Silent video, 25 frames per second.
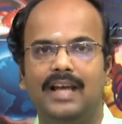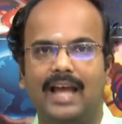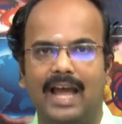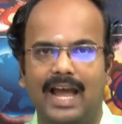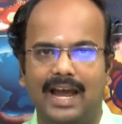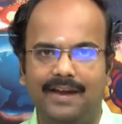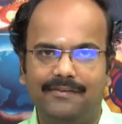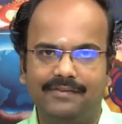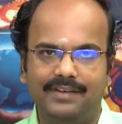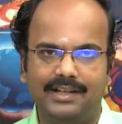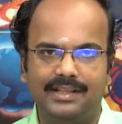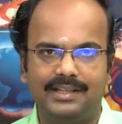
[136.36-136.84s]

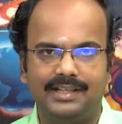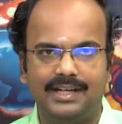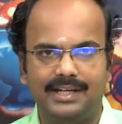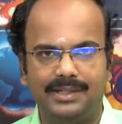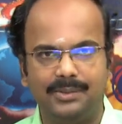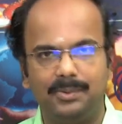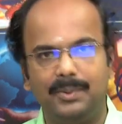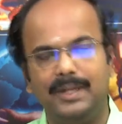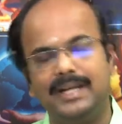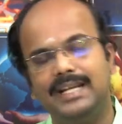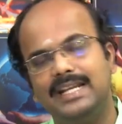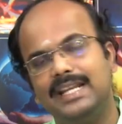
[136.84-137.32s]
After
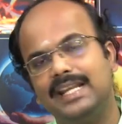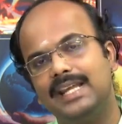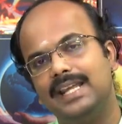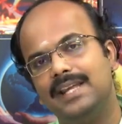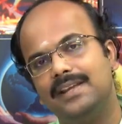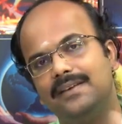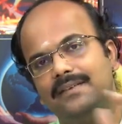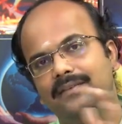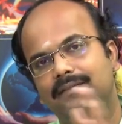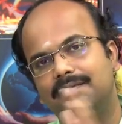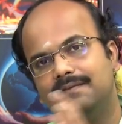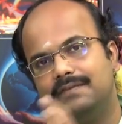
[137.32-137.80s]
that
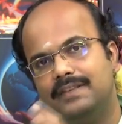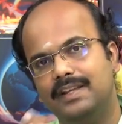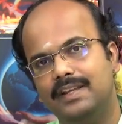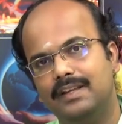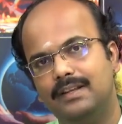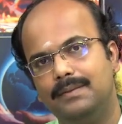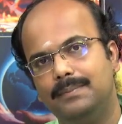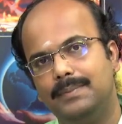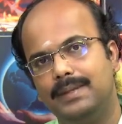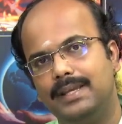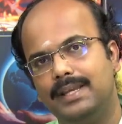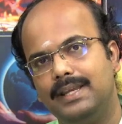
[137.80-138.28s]
only we
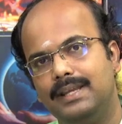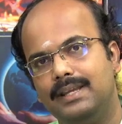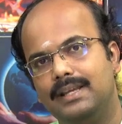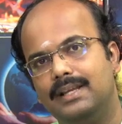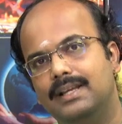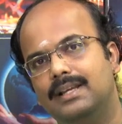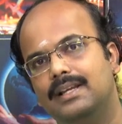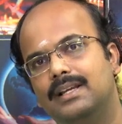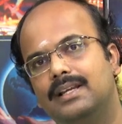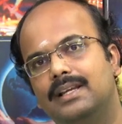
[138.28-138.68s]
will be